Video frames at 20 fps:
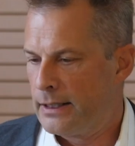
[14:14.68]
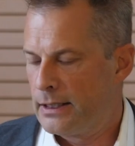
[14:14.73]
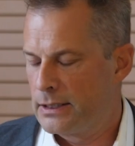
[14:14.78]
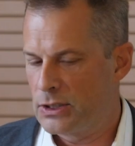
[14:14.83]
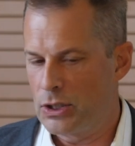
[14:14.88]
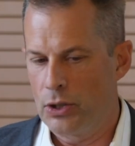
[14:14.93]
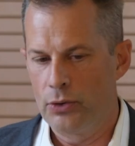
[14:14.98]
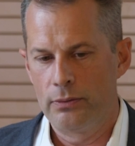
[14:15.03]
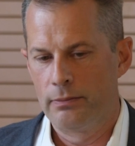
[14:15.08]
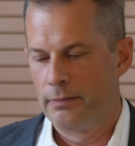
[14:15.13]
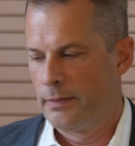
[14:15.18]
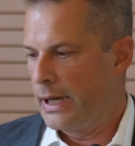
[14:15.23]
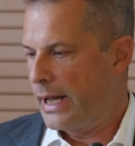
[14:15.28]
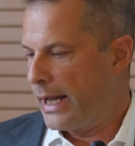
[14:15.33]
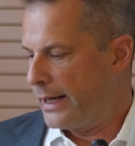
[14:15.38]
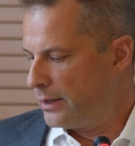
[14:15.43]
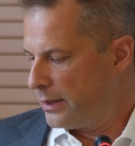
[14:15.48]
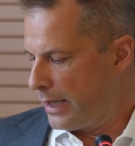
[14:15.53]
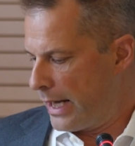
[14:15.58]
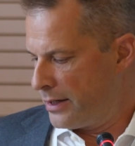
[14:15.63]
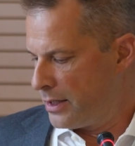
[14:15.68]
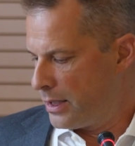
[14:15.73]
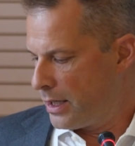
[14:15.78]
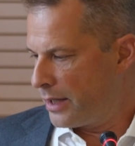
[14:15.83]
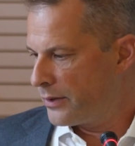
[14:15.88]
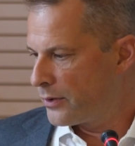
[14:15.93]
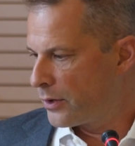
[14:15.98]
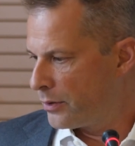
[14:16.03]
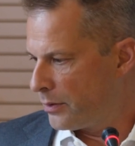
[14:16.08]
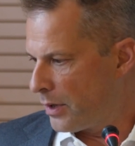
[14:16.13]
So
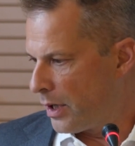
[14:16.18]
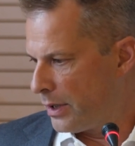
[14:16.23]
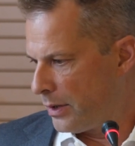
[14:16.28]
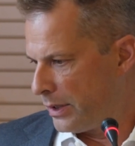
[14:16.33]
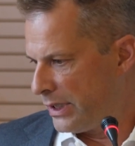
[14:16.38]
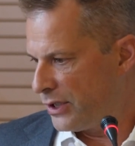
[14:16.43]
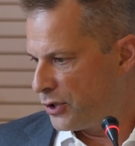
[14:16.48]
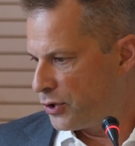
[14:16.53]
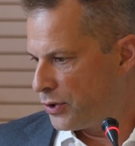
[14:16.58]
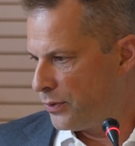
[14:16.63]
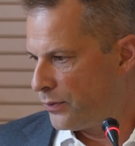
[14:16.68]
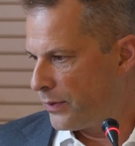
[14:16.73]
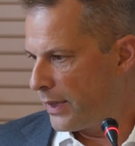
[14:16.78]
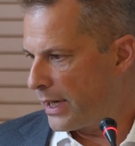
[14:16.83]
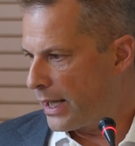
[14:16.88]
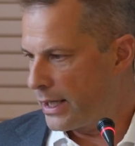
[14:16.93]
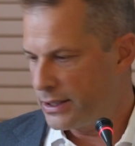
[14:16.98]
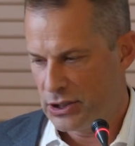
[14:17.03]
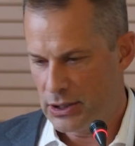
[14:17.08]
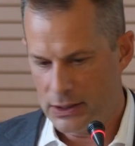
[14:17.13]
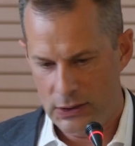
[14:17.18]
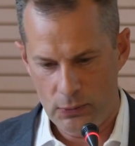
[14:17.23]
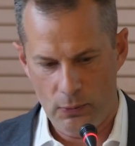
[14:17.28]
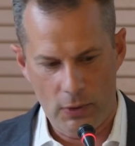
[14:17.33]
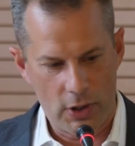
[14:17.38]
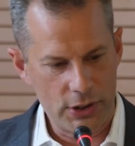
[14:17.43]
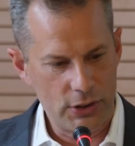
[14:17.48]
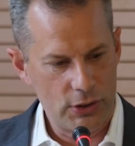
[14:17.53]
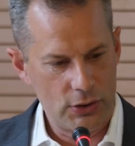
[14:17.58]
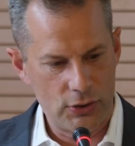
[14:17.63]
another issue that I just
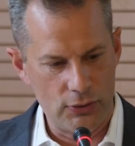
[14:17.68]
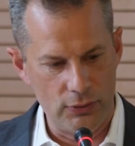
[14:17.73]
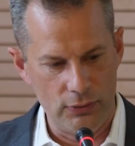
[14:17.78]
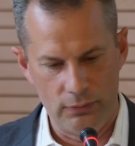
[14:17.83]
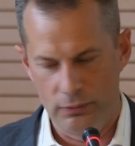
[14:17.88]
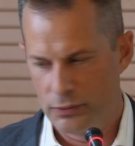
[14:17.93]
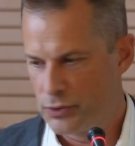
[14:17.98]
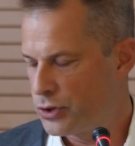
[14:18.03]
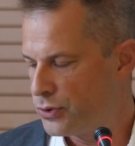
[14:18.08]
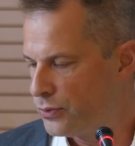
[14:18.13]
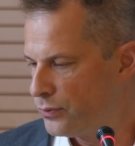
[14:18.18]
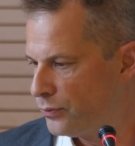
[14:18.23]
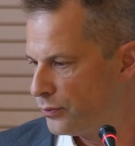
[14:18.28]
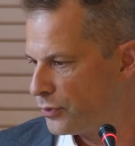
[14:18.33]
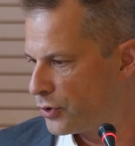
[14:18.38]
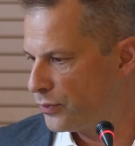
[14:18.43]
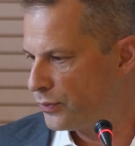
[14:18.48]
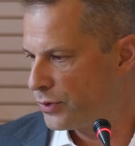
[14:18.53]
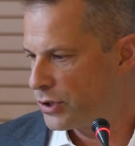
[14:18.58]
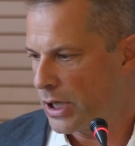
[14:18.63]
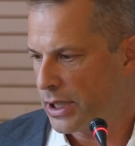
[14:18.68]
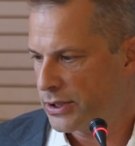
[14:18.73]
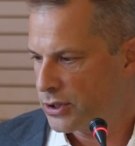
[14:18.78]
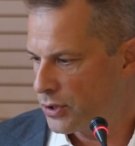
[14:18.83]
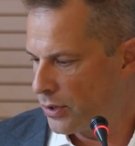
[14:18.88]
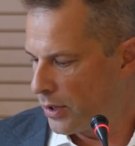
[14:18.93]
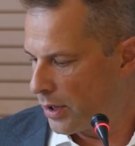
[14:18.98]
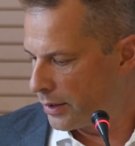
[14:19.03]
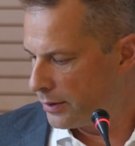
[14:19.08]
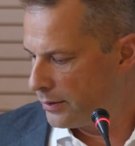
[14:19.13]
want to
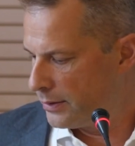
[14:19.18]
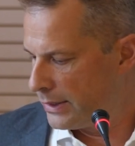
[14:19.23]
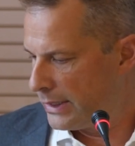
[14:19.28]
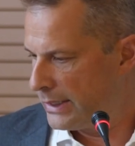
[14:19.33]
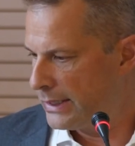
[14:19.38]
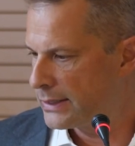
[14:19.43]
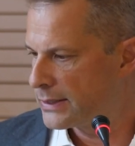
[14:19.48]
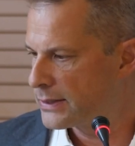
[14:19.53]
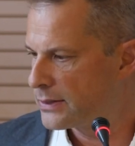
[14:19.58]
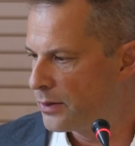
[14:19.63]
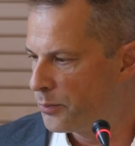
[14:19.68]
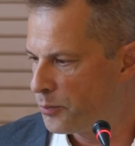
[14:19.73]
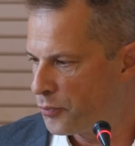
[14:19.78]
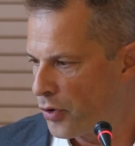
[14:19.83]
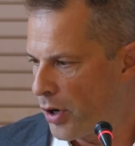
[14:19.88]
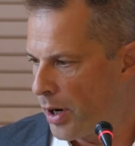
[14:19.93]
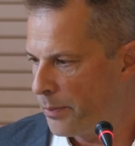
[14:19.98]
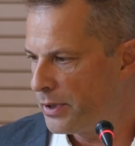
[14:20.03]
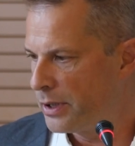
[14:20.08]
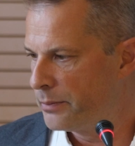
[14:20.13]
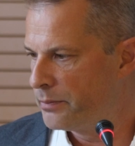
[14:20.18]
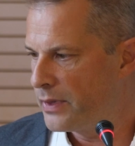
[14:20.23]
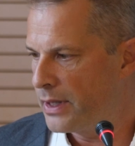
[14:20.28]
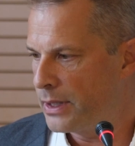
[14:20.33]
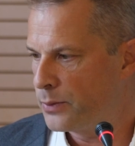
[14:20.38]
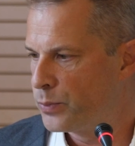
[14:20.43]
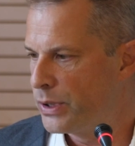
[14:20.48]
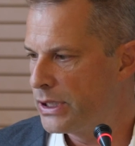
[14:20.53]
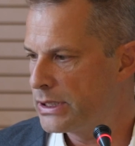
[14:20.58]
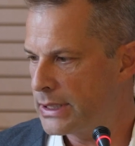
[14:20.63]
touch on is the problem
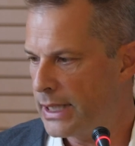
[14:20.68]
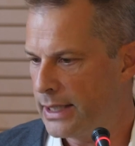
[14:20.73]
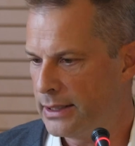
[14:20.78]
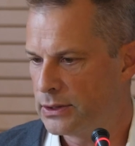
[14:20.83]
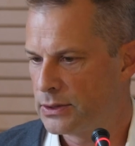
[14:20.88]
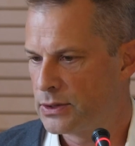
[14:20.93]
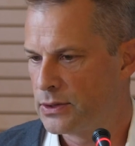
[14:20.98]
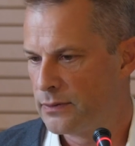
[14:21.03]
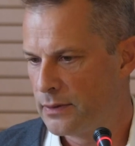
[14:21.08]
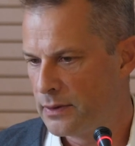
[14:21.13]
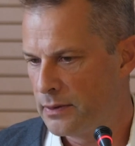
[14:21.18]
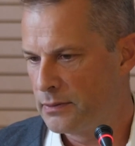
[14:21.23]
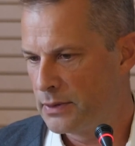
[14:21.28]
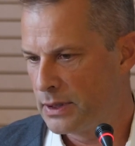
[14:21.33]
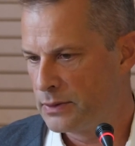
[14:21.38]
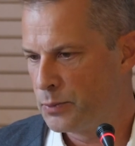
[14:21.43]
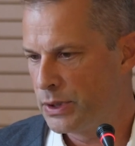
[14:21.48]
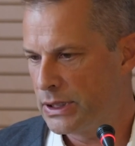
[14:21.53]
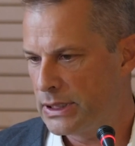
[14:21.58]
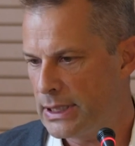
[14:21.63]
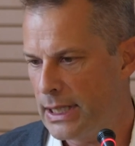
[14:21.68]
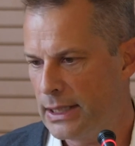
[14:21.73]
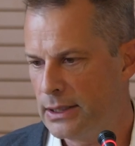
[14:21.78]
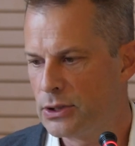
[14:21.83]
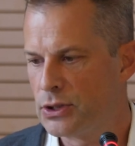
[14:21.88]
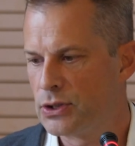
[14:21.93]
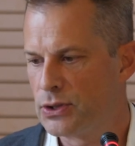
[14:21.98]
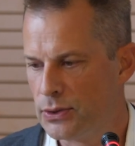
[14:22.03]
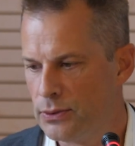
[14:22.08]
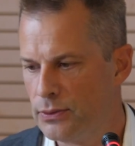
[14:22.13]
that we
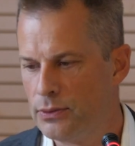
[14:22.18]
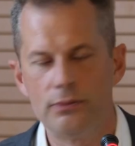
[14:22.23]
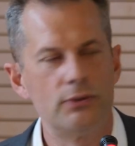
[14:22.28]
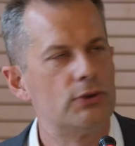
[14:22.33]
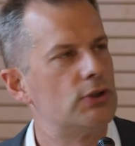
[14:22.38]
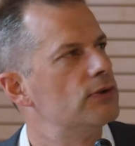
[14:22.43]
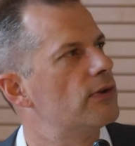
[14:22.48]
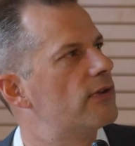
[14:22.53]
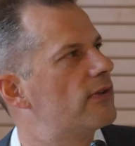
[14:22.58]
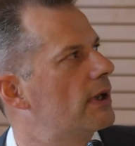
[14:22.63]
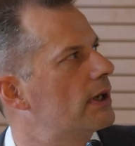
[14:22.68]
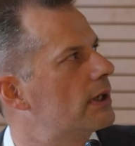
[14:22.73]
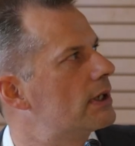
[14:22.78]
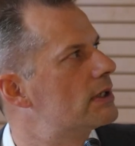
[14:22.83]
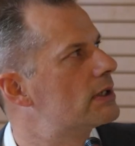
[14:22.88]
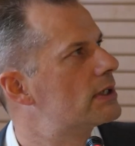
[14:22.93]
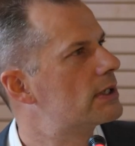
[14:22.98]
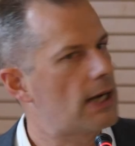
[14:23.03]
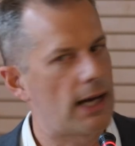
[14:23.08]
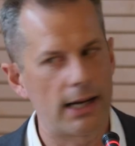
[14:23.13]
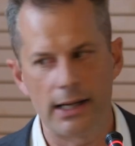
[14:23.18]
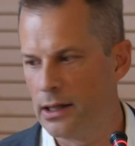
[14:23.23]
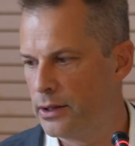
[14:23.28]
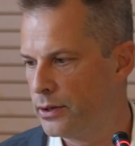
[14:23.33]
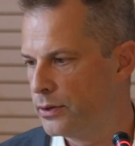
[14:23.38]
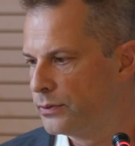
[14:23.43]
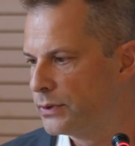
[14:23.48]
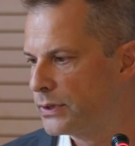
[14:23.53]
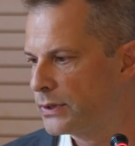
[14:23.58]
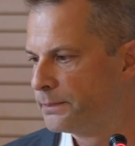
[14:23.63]
tend to think in
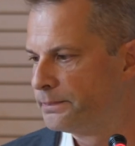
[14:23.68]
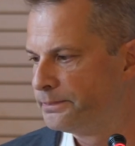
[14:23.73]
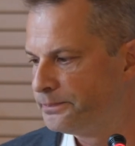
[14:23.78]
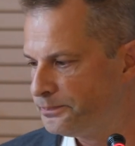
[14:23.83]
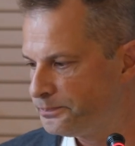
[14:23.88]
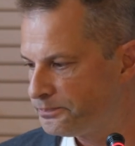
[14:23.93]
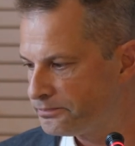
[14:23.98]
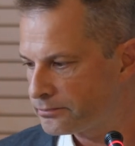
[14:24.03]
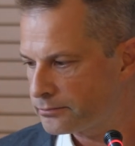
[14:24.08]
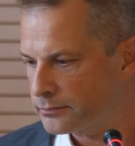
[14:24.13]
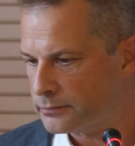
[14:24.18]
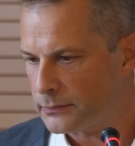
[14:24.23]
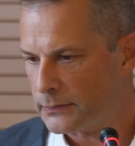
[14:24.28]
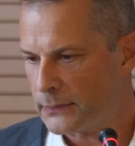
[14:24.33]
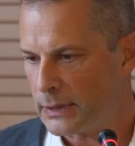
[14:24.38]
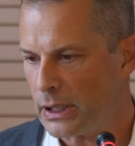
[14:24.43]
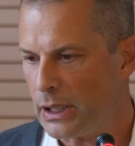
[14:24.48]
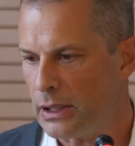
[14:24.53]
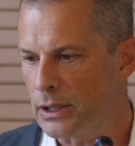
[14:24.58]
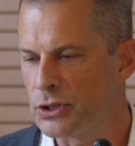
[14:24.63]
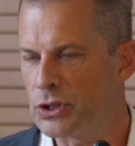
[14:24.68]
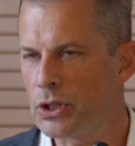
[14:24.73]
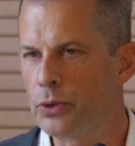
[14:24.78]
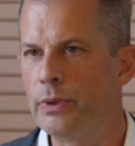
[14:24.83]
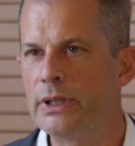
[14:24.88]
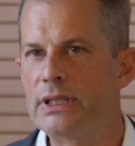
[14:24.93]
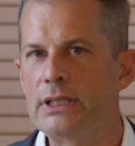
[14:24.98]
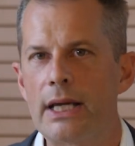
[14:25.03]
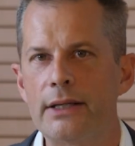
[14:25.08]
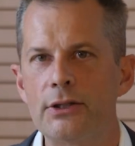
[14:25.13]
silos. So
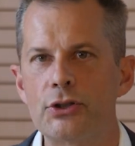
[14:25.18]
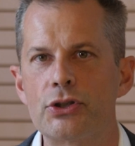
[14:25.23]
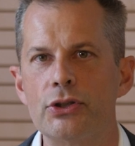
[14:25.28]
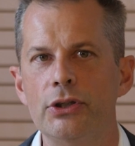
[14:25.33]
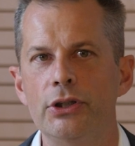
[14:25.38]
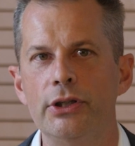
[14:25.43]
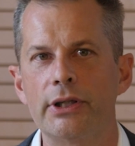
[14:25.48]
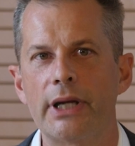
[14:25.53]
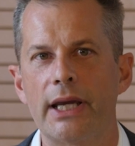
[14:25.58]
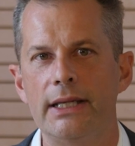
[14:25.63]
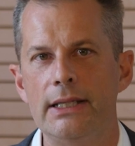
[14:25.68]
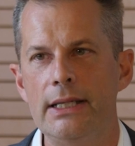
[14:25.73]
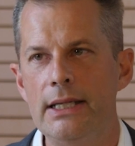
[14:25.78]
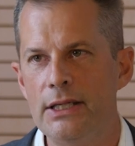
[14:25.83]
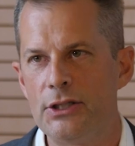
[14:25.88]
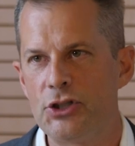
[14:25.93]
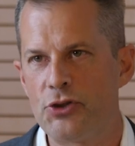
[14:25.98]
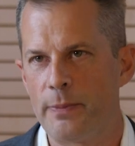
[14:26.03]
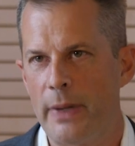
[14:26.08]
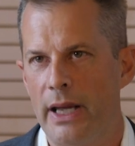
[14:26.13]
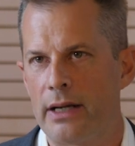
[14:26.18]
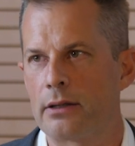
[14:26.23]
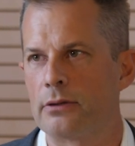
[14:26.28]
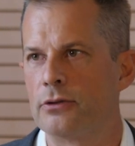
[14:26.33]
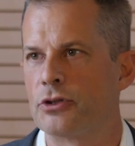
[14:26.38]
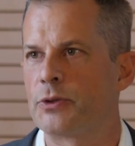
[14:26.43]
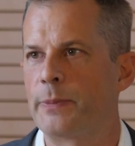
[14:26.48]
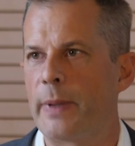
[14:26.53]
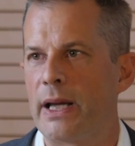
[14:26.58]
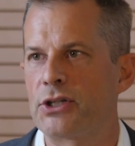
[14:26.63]
we tend to look at each
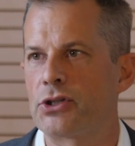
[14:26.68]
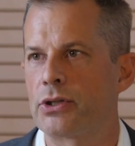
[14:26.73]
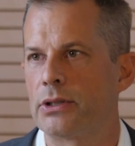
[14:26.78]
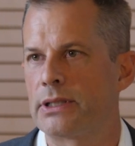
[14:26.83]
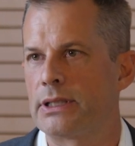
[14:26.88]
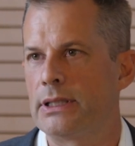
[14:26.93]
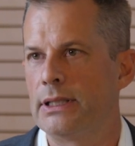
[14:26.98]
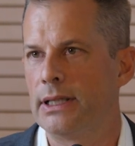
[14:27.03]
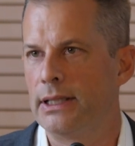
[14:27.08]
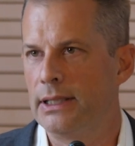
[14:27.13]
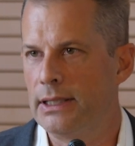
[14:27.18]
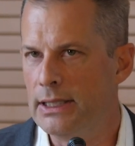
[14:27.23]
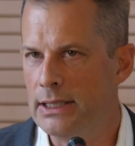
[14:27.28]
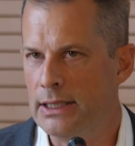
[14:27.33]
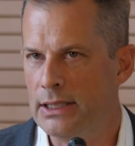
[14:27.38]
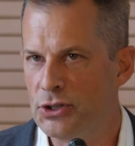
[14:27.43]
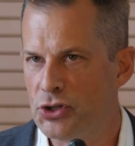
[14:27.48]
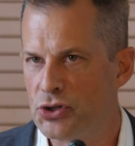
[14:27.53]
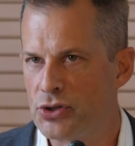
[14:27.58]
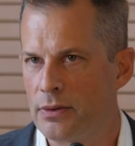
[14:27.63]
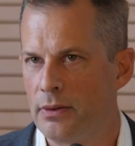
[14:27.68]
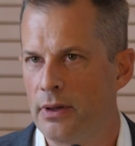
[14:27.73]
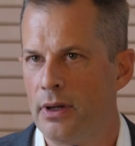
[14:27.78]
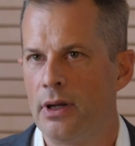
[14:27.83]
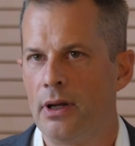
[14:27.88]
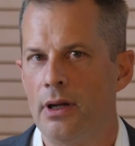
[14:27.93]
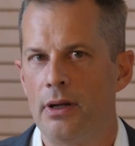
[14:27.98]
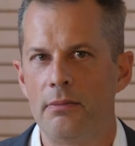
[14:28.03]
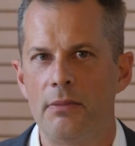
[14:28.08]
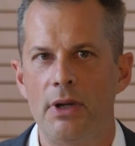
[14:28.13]
medical specialty and each
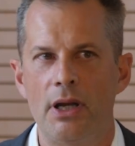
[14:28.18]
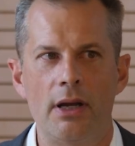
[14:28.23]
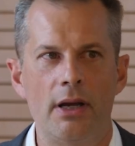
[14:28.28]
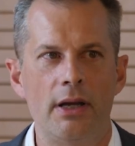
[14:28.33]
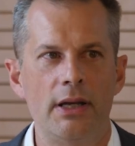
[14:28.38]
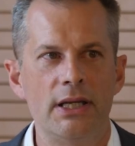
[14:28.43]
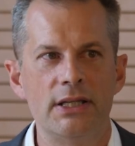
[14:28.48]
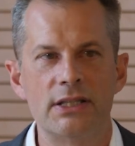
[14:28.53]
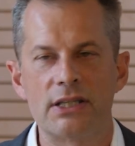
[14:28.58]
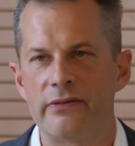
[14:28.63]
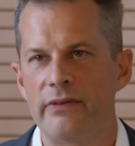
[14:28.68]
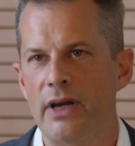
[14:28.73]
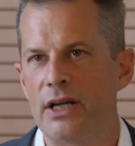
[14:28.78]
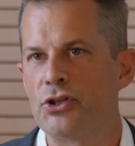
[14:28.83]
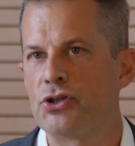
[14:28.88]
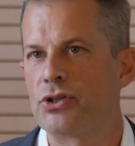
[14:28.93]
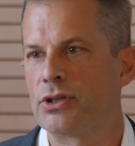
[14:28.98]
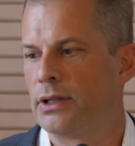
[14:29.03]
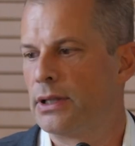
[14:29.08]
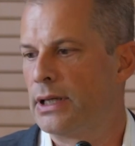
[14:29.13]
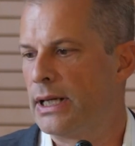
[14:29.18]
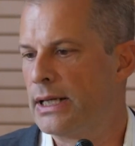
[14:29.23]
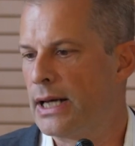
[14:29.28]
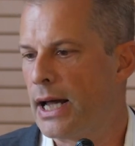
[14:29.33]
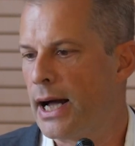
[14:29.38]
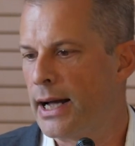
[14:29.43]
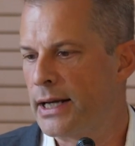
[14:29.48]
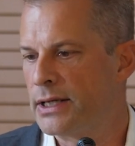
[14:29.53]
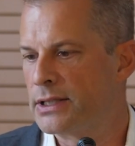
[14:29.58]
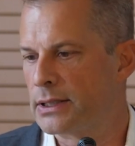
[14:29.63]
intervention in
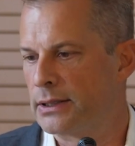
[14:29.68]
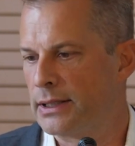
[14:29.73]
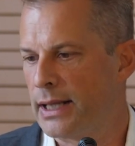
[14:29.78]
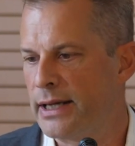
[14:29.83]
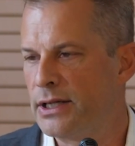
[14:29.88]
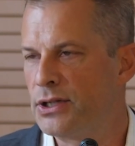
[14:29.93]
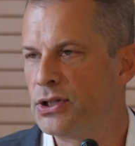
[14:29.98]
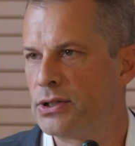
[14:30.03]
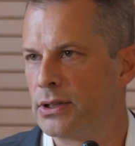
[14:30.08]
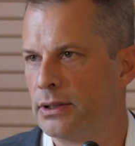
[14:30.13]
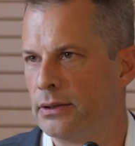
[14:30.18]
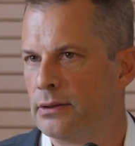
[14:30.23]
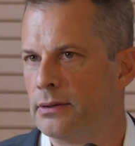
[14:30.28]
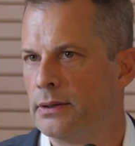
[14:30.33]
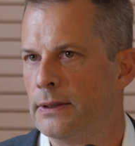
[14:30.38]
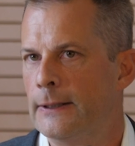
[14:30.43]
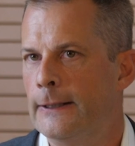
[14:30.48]
isolation.